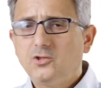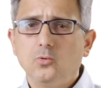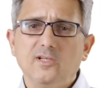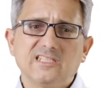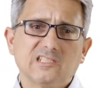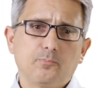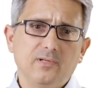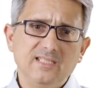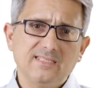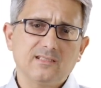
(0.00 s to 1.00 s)
to
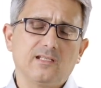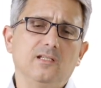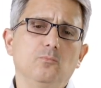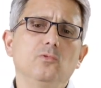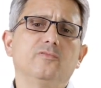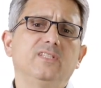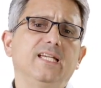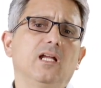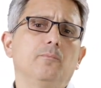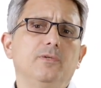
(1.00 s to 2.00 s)
explicitly move
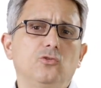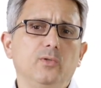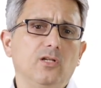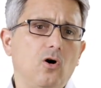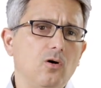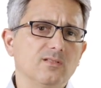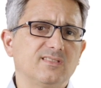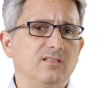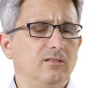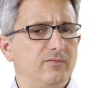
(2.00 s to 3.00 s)
data between
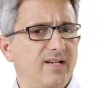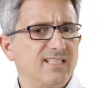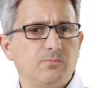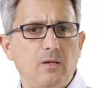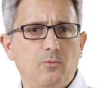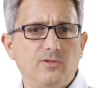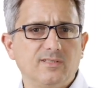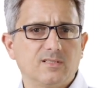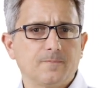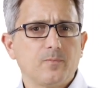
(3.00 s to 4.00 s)
host and device
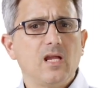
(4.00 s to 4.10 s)
memories.